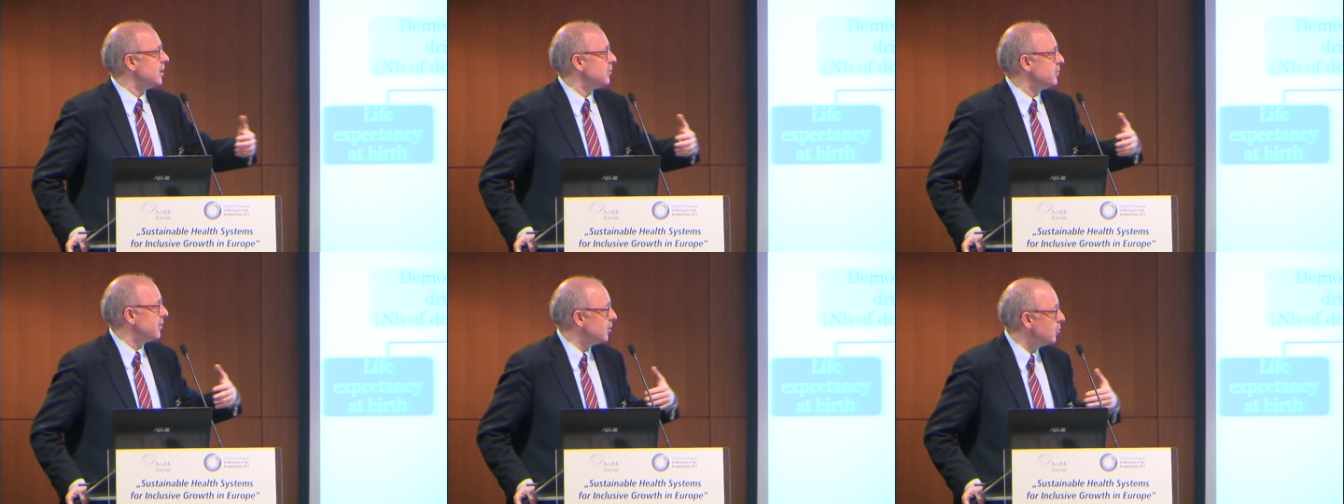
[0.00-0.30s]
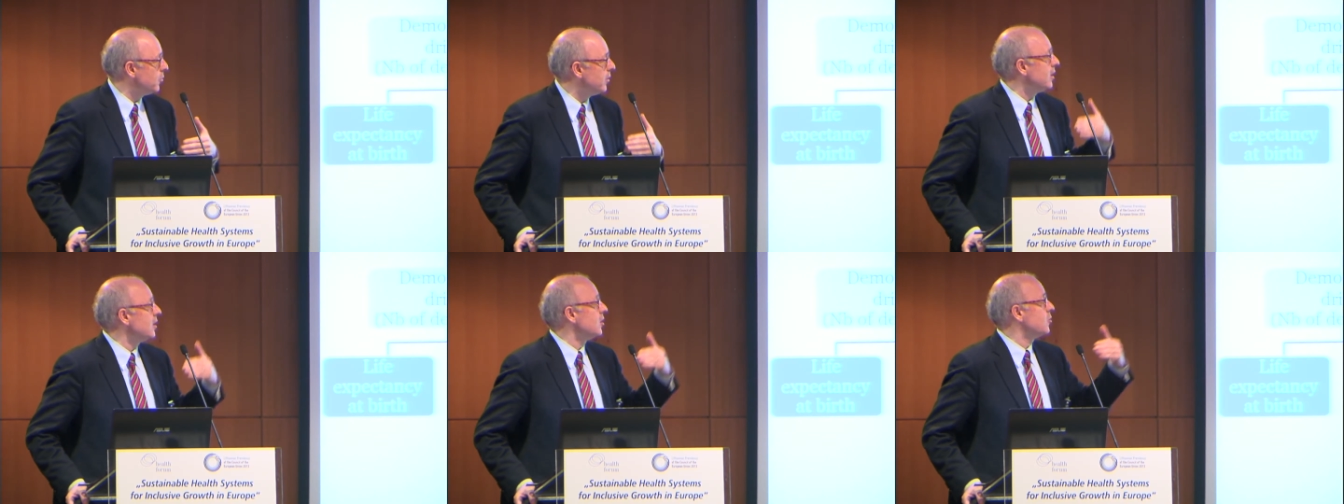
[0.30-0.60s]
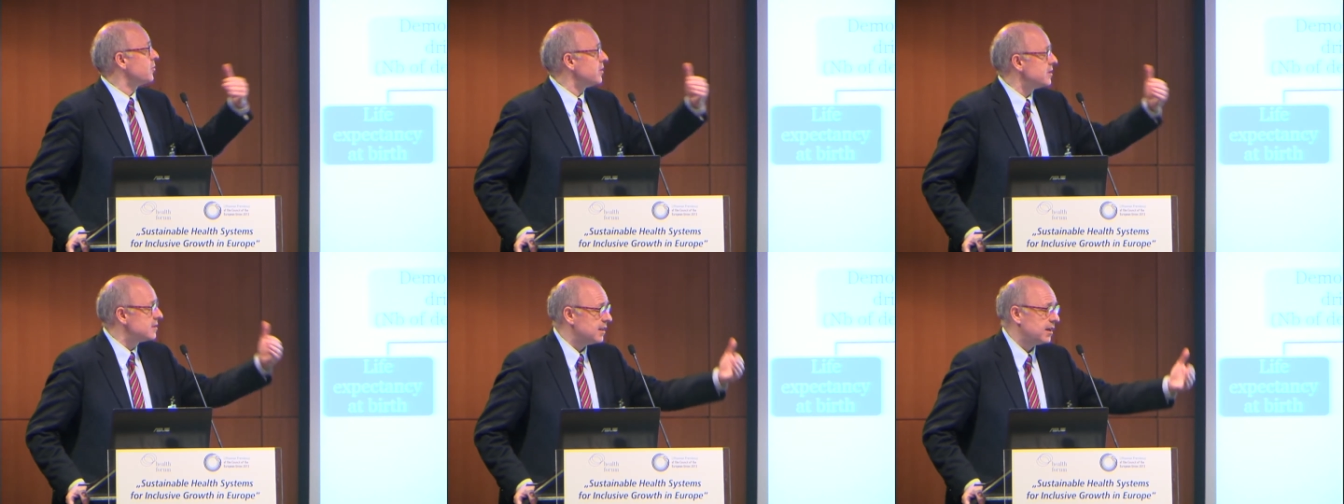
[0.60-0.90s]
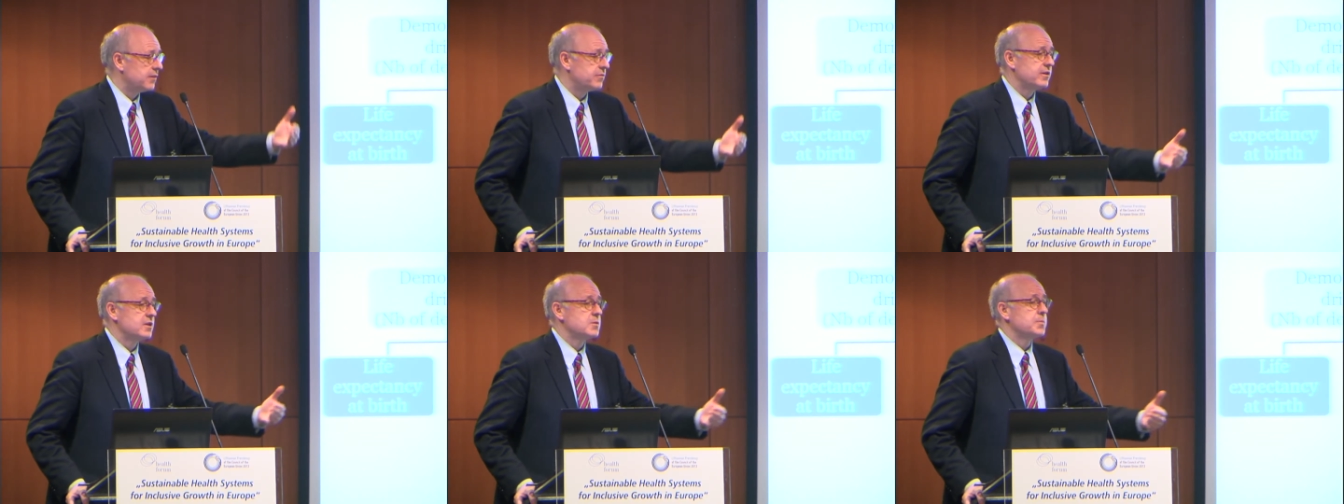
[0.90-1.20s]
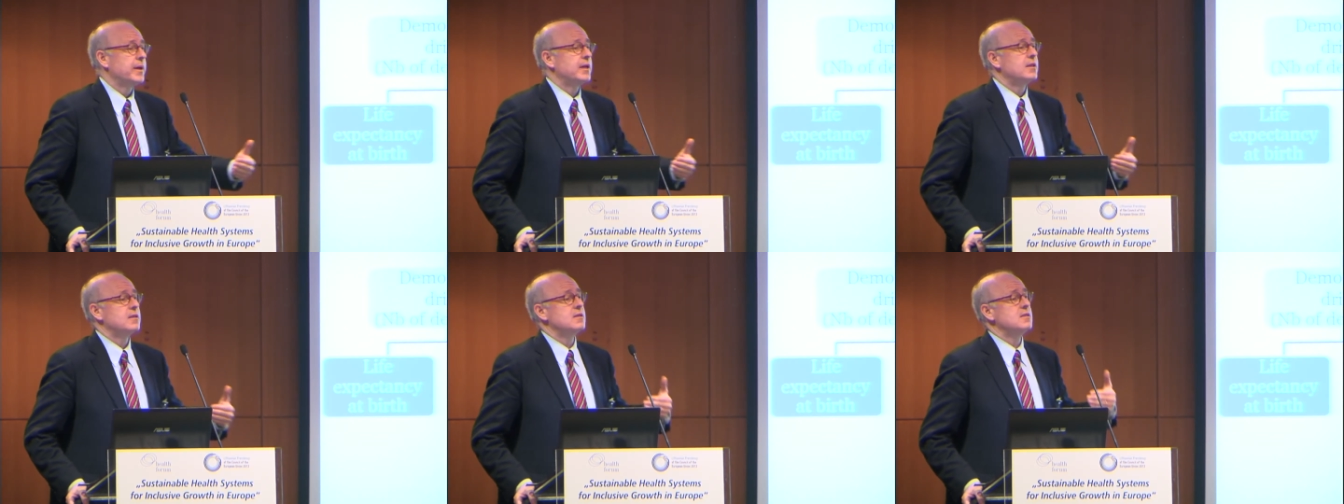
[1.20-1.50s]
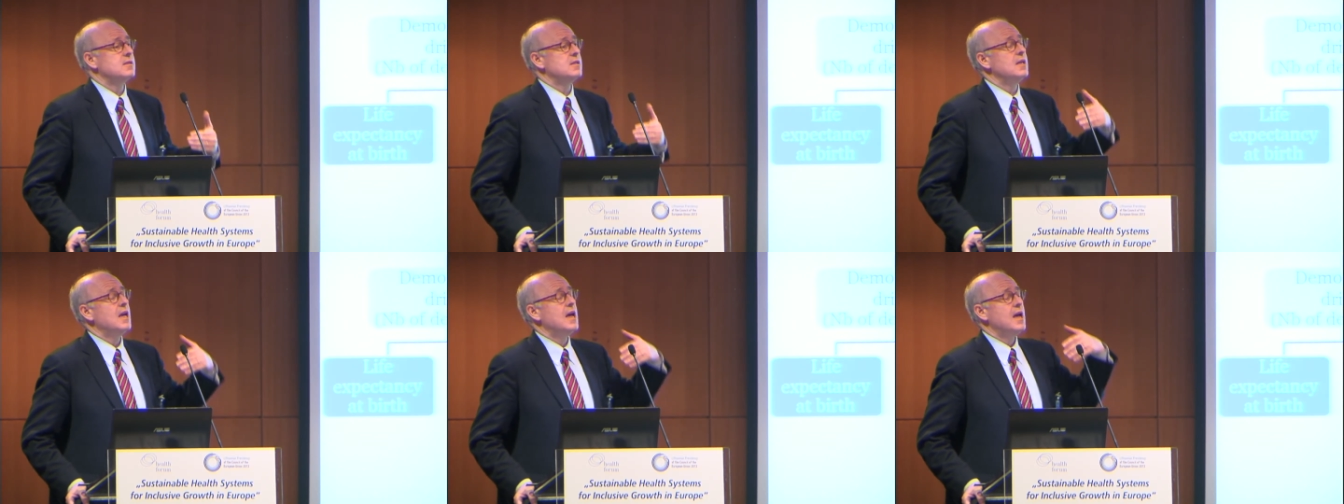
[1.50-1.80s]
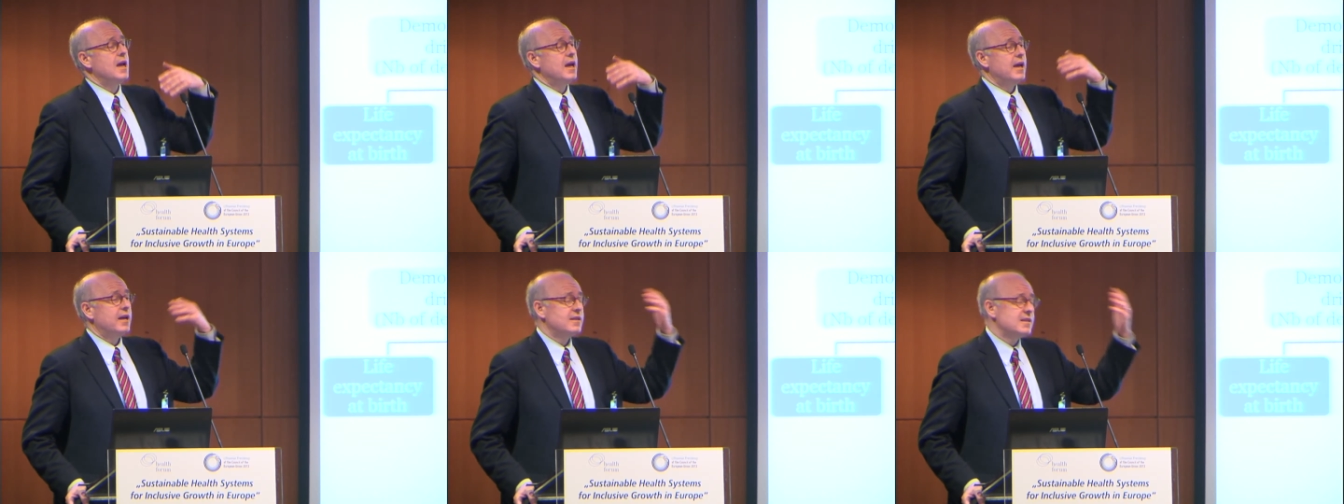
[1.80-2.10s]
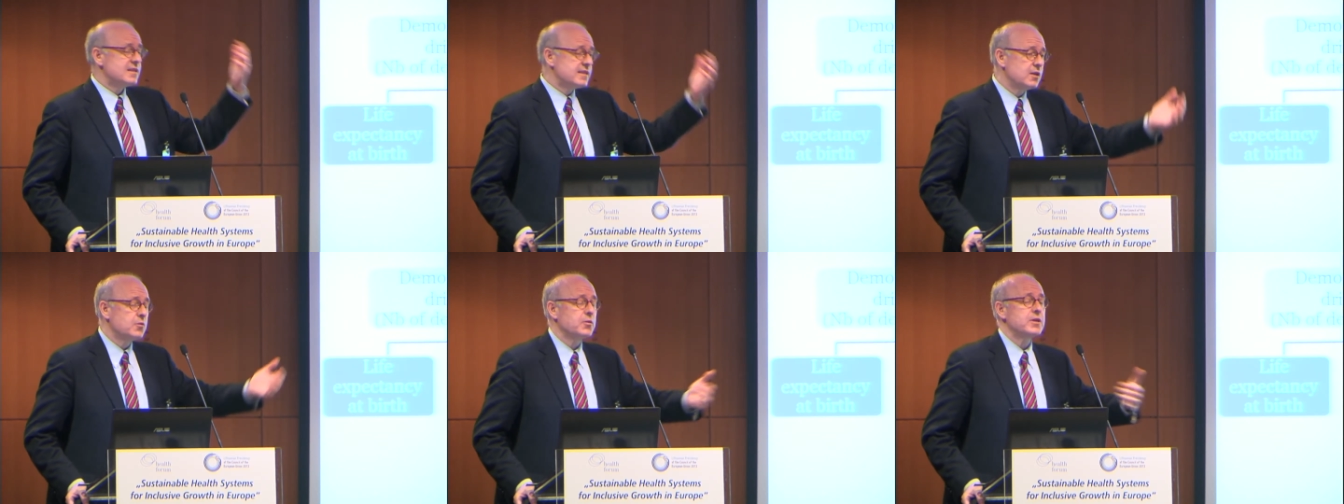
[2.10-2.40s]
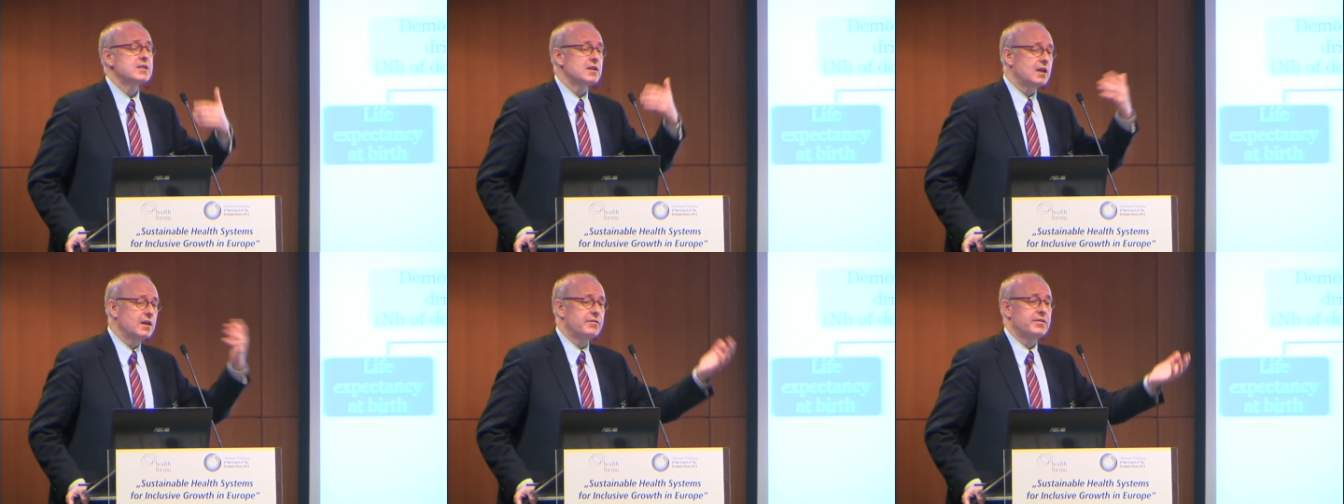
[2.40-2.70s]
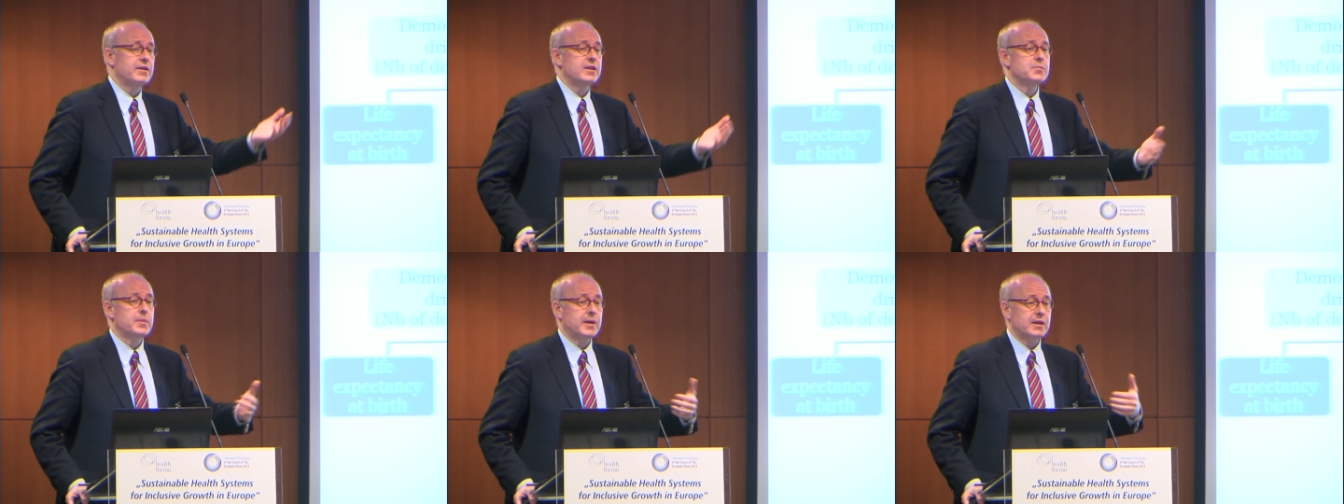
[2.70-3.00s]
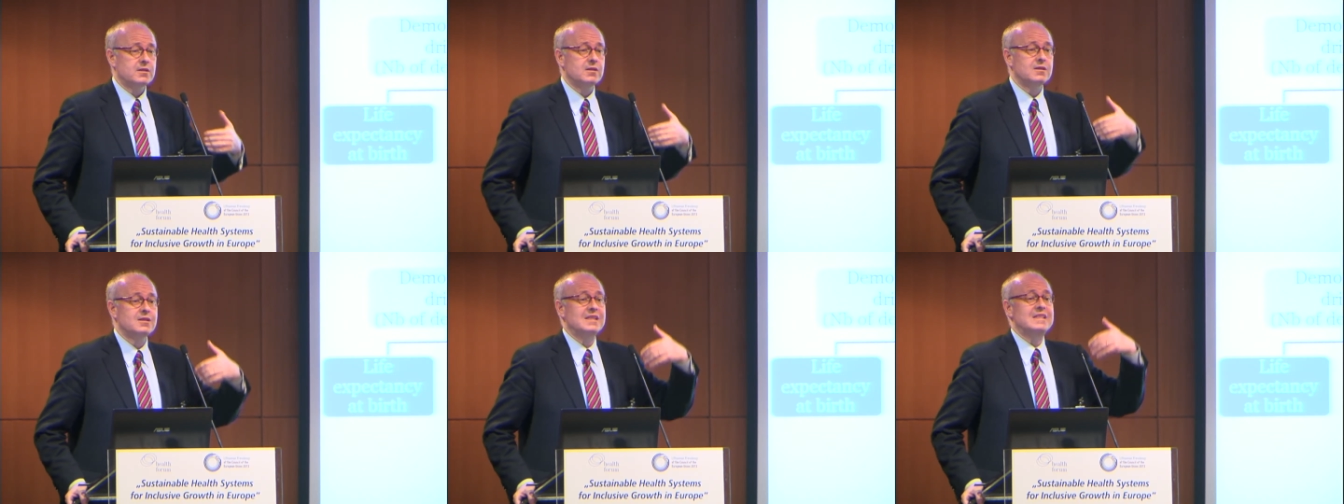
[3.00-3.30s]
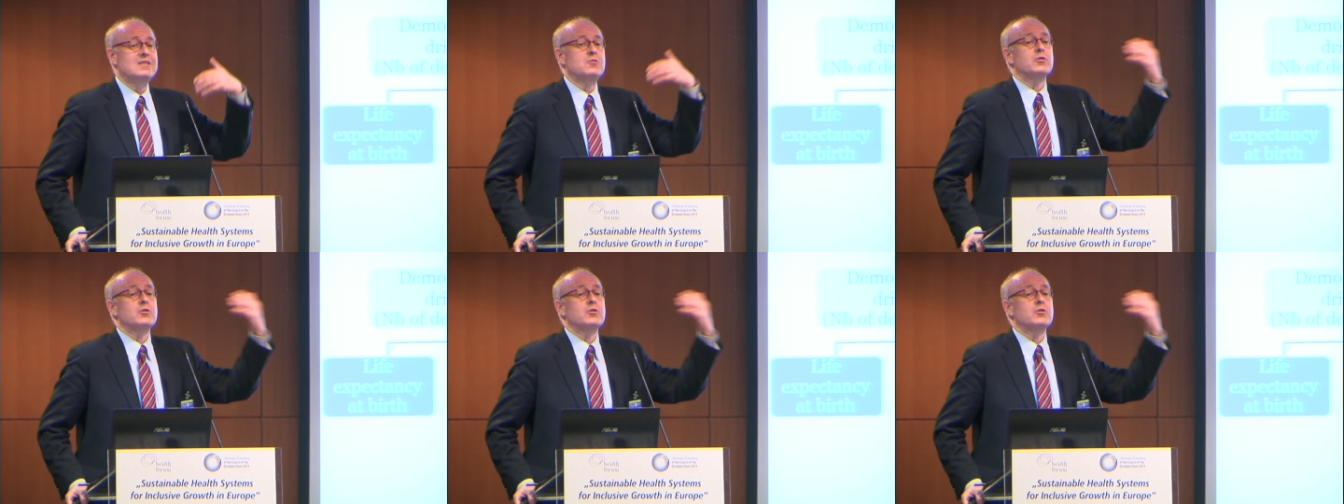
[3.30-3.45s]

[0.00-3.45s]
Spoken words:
I mean, we increase life expectancy, and this increase in life expectancy